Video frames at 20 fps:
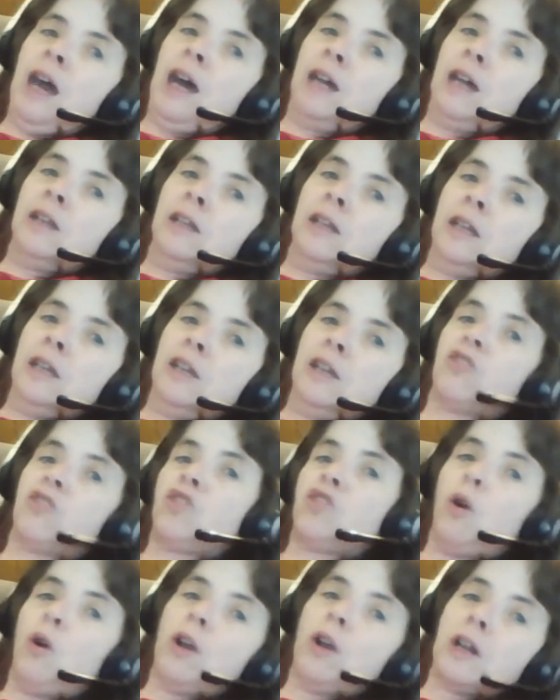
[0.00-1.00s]
that
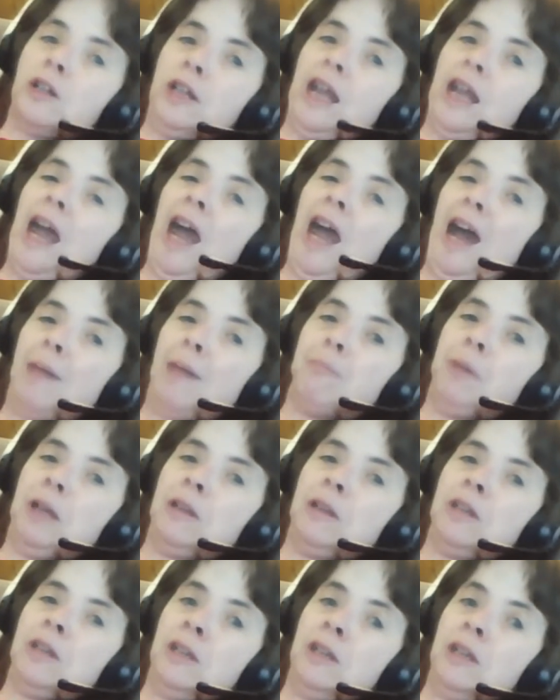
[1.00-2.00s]
historically
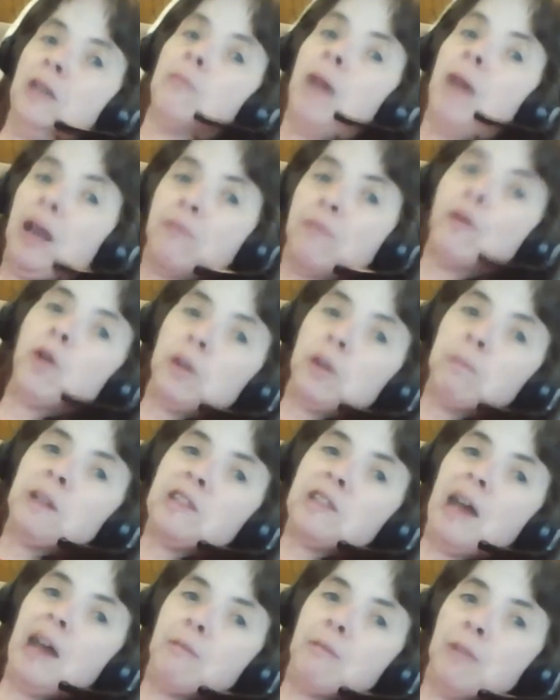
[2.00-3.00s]
happened. It might have only
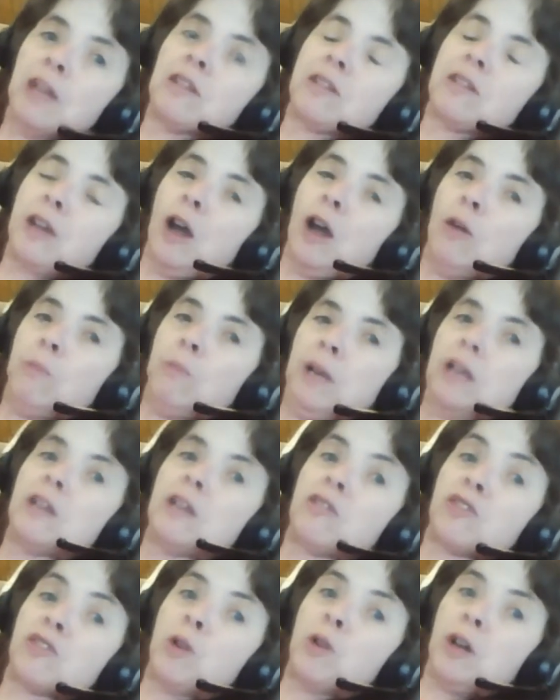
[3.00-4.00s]
been 10 minutes ago, but
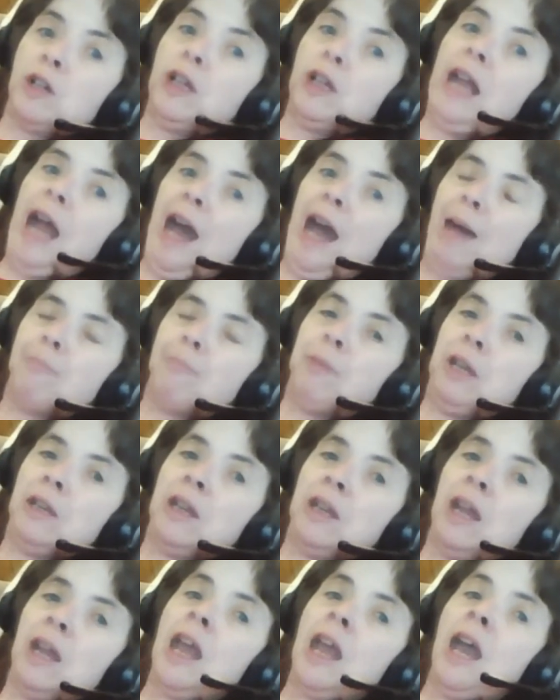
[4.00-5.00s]
it historically
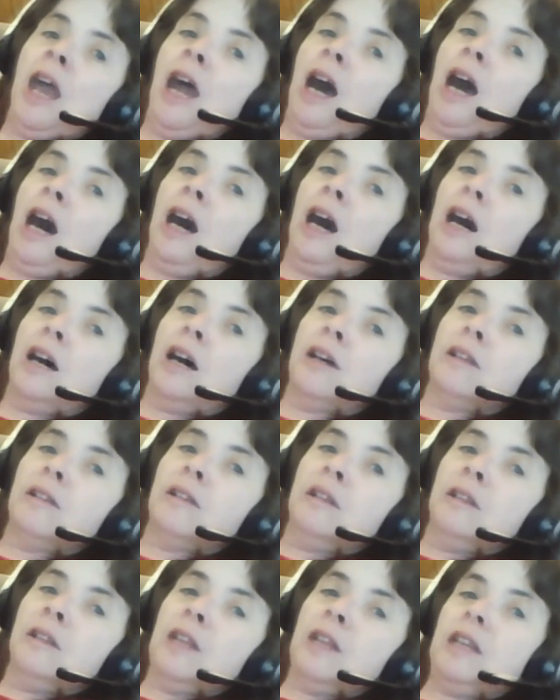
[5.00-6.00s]
happened,
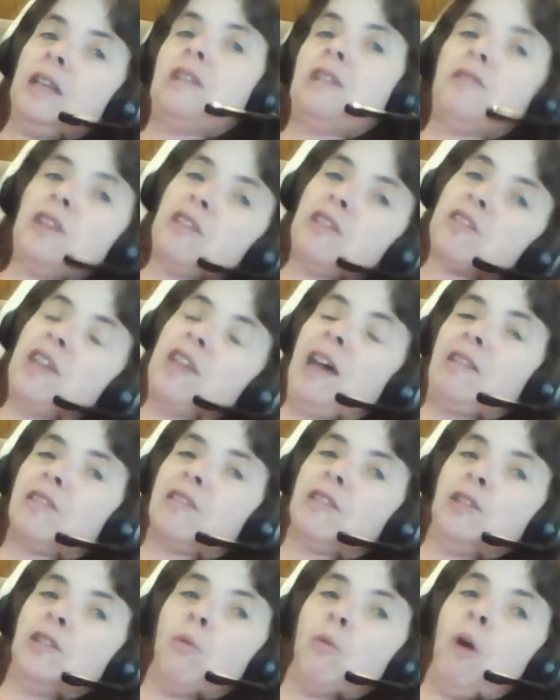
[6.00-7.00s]
that he did these
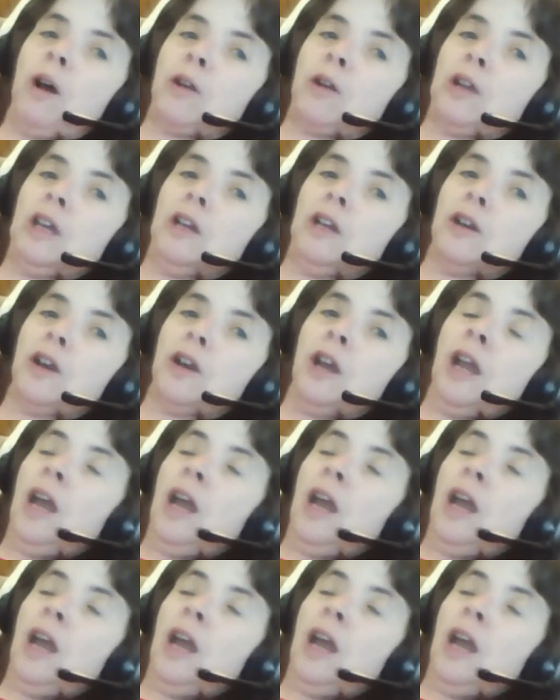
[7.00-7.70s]
tests in your water heater.